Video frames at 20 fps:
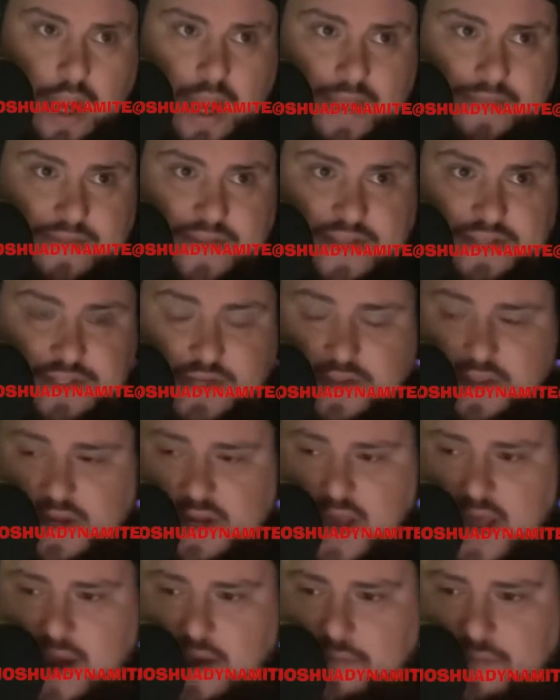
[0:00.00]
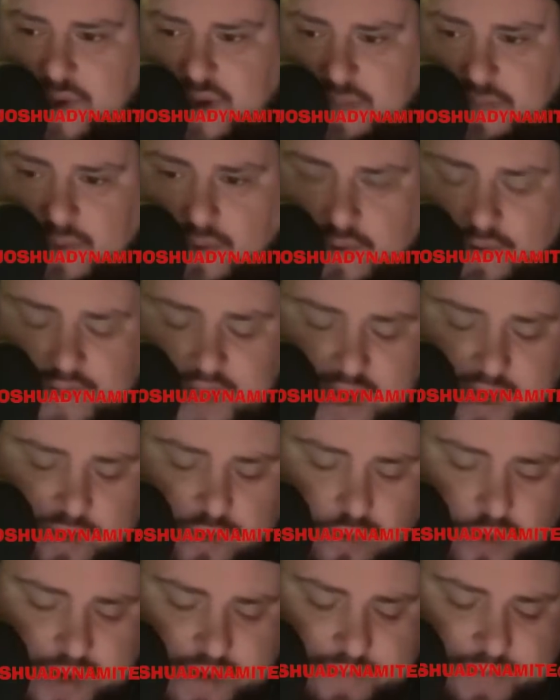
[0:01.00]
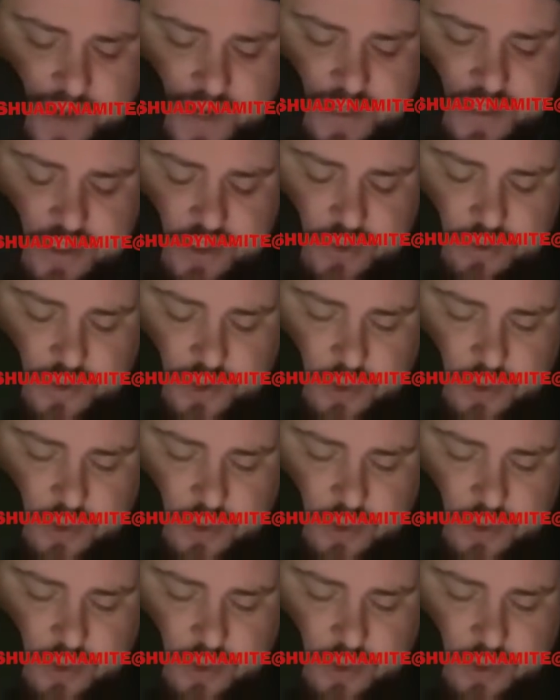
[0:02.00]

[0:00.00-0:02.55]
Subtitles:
And these are the kind of people that creep into